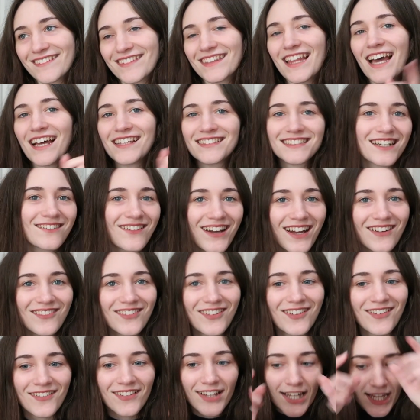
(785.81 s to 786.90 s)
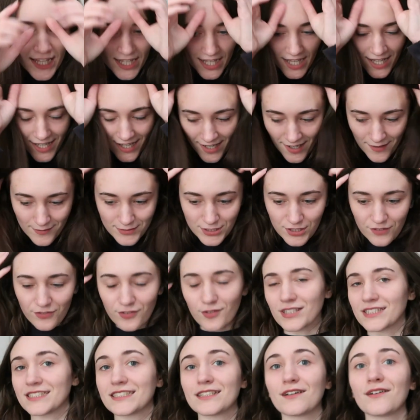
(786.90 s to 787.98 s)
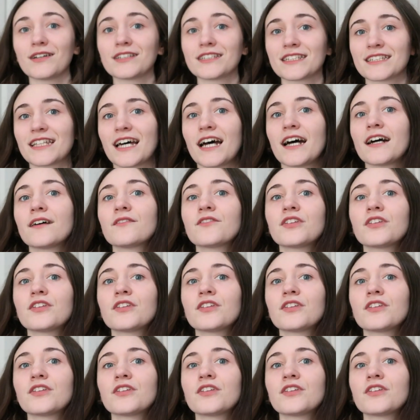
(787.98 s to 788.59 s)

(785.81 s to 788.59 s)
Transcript: That's how I roll. So if you want to see how I did that,